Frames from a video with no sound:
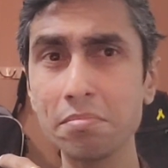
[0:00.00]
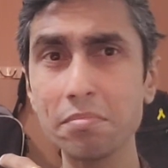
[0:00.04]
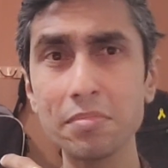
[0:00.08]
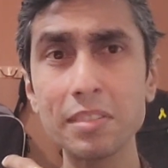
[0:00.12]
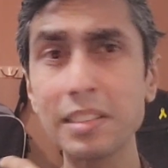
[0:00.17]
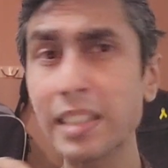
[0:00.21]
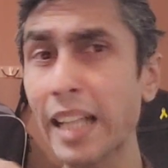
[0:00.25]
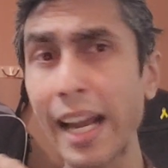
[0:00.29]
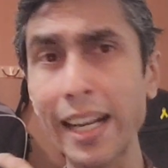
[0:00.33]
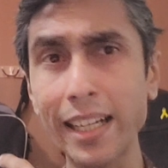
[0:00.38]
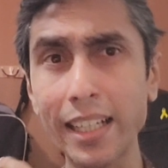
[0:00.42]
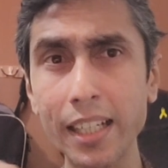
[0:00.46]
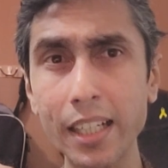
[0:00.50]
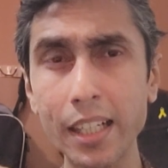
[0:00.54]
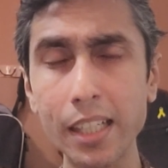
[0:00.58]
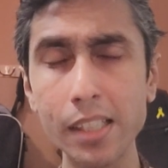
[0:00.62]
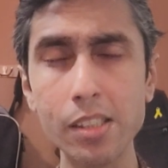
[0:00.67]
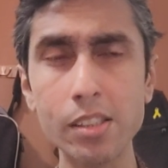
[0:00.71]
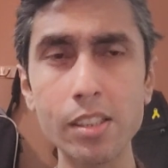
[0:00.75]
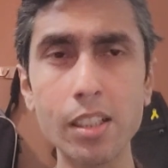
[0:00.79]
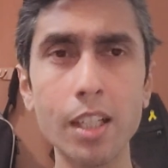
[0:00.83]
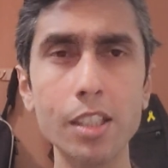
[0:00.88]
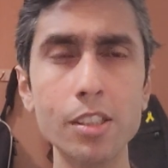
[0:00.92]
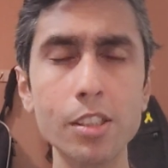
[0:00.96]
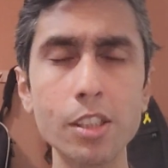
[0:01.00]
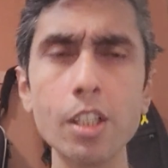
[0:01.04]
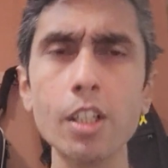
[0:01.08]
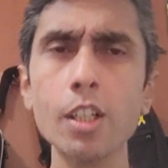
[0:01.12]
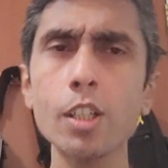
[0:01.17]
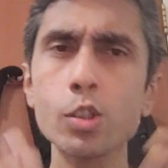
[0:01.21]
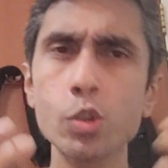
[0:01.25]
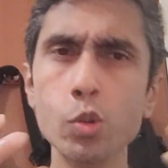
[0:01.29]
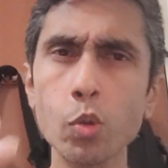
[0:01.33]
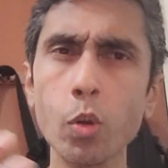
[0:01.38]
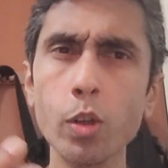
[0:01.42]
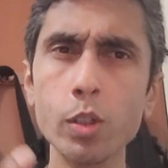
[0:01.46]
lacking as such,
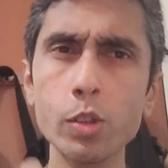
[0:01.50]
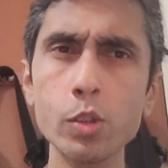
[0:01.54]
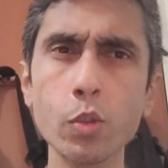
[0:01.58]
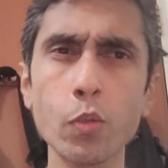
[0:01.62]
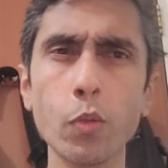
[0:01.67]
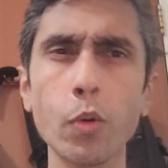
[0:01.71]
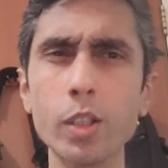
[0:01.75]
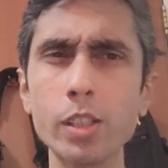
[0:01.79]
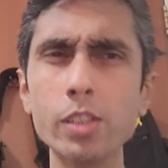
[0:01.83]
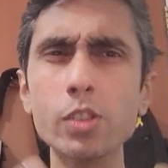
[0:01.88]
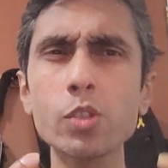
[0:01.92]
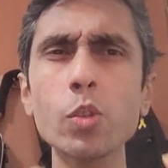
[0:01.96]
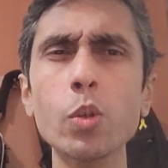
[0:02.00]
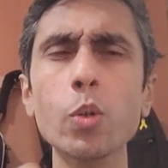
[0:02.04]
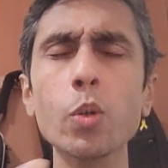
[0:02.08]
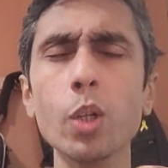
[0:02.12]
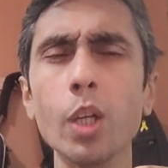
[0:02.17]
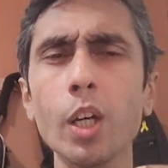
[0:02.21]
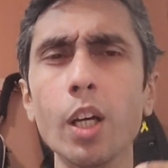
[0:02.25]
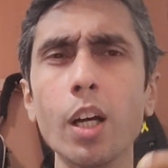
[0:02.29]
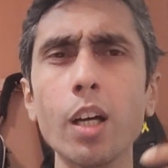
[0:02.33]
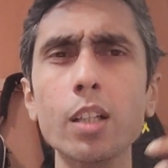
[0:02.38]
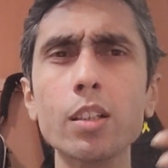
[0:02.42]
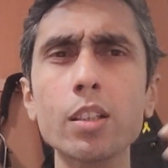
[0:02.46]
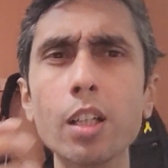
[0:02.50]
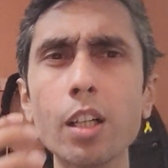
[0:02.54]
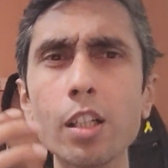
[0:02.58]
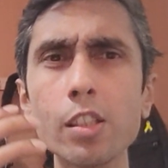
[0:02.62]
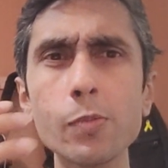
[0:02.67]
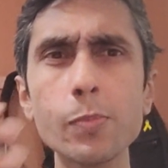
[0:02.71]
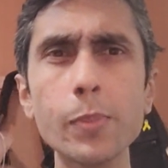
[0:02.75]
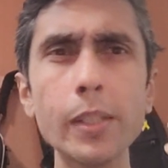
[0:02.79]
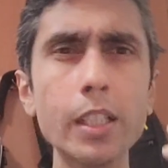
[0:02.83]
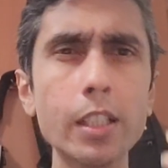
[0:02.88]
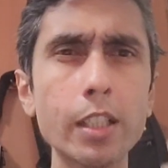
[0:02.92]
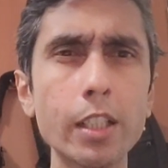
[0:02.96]
so on and so on. So a third
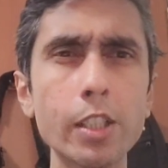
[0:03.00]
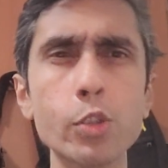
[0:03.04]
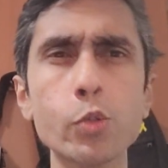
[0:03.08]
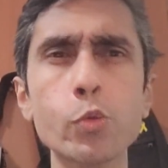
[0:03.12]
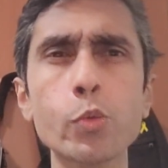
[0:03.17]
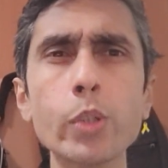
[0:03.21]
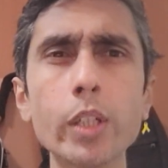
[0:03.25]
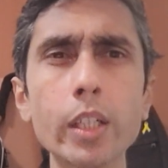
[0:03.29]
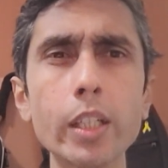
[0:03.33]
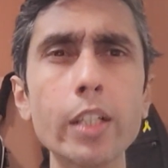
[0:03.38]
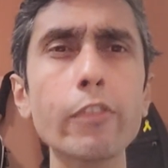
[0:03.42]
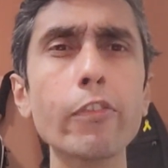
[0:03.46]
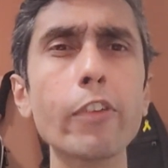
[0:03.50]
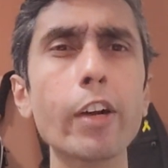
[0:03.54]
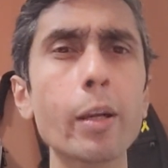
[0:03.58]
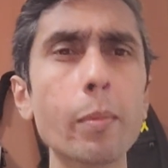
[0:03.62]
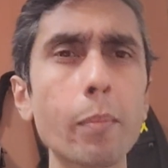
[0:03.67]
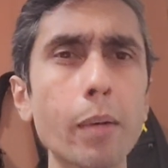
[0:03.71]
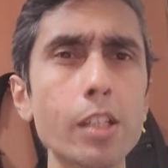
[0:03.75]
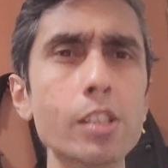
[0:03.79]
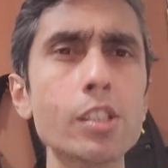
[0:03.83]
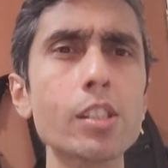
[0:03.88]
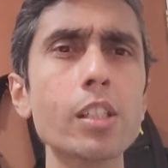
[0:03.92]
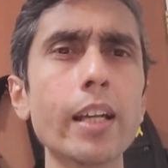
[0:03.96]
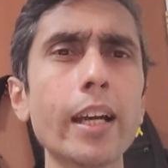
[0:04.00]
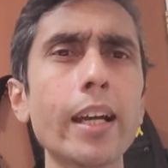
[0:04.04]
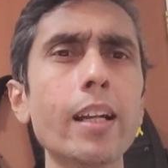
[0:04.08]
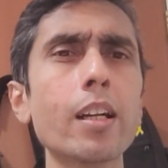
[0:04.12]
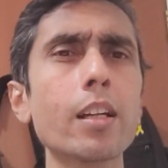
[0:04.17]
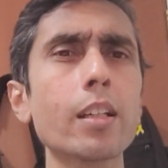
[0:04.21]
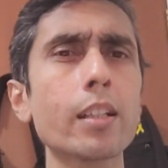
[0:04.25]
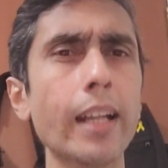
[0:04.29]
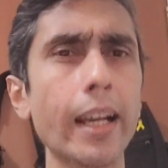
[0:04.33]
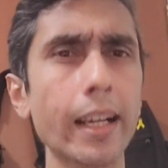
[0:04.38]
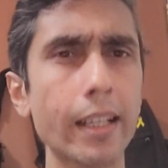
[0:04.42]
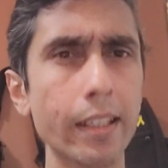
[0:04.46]
speaker is really very much an
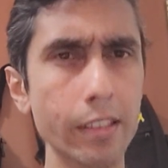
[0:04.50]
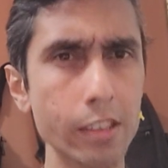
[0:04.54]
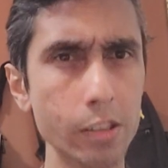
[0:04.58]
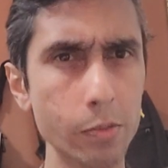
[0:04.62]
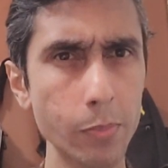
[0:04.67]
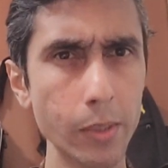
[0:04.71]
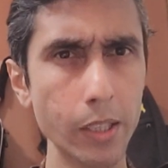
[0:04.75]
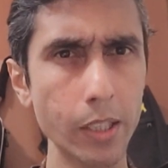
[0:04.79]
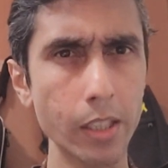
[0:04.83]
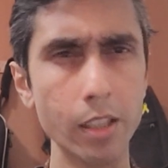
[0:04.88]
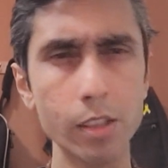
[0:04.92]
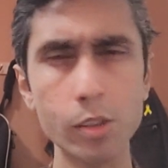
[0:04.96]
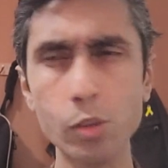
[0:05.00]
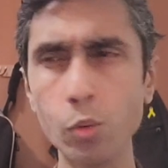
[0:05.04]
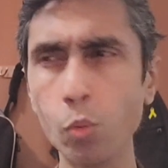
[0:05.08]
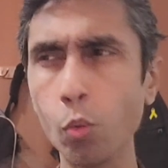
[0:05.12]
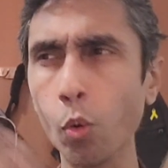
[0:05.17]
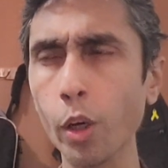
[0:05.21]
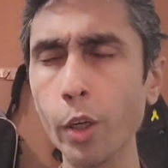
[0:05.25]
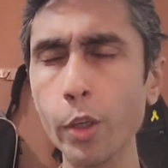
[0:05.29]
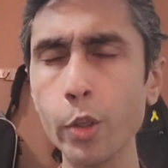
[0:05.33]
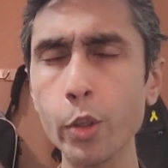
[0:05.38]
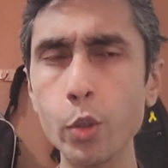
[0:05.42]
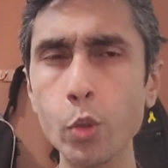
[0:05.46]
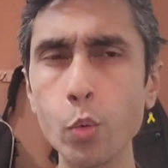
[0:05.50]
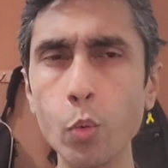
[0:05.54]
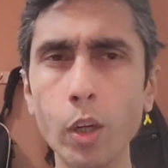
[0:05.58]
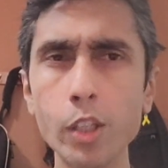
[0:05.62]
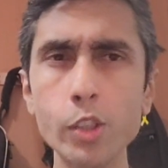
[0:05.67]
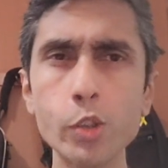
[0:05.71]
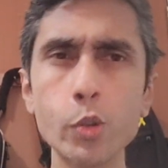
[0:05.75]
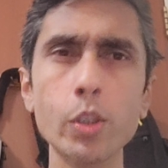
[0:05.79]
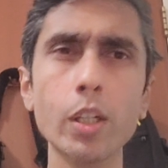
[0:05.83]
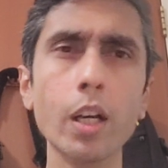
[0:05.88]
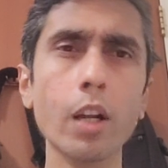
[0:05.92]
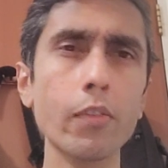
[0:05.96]
attacking speaker. So what do you do
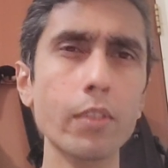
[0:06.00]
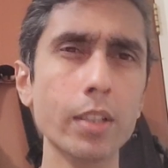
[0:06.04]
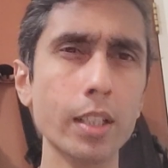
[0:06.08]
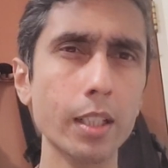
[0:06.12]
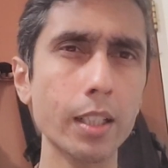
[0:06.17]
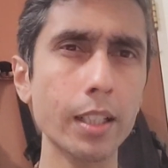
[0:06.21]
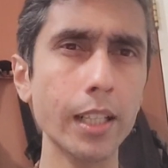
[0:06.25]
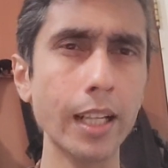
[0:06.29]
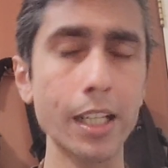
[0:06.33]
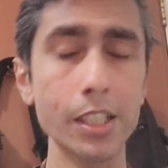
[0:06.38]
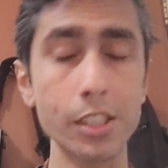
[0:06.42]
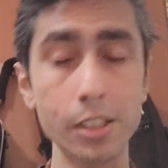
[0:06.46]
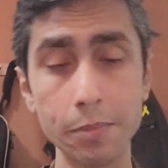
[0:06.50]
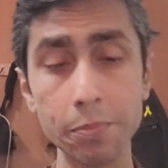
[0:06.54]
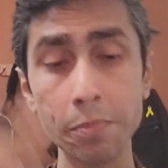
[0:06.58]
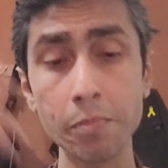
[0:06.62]
once you're done with the clash?